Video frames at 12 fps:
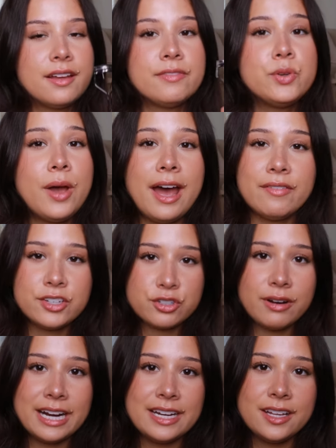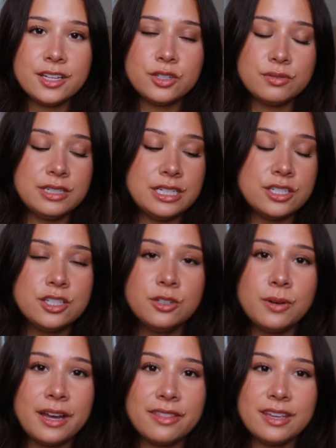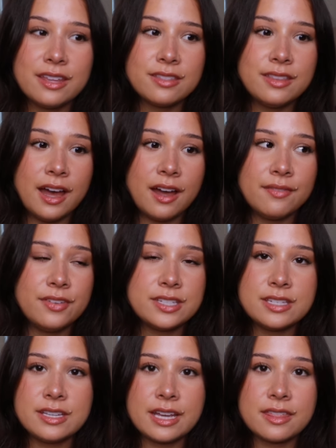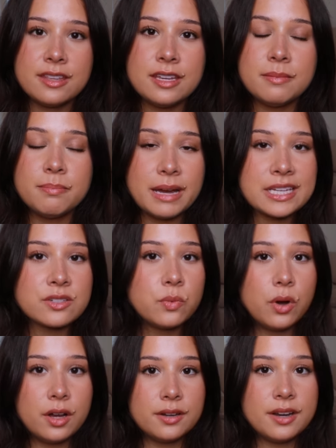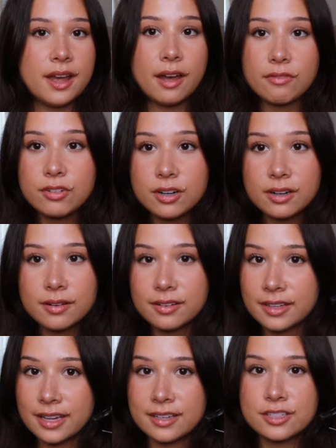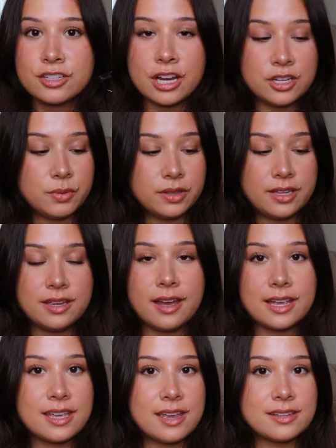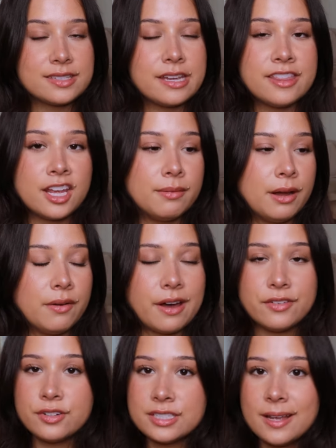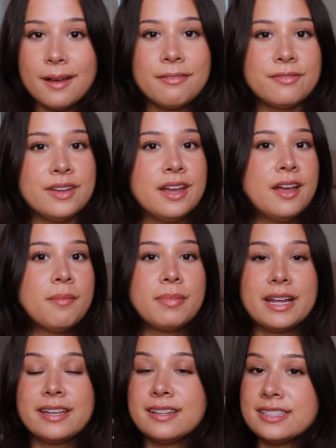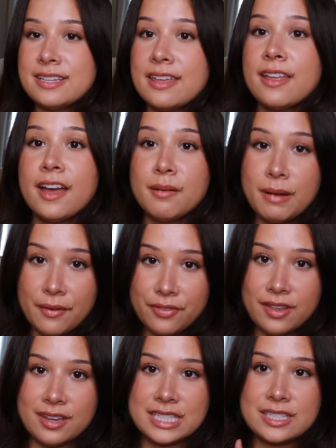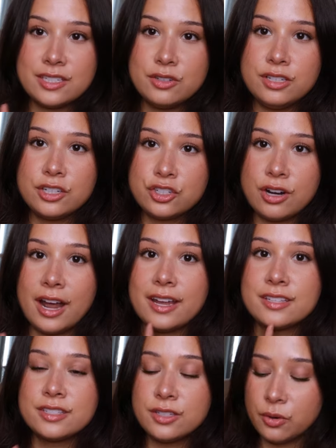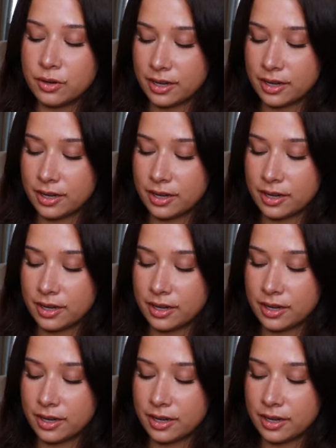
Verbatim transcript: if you haven't tried it you need to I think that this is like the best one ever like genuinely I can't say that about other stuff but I can say that about this you need to try so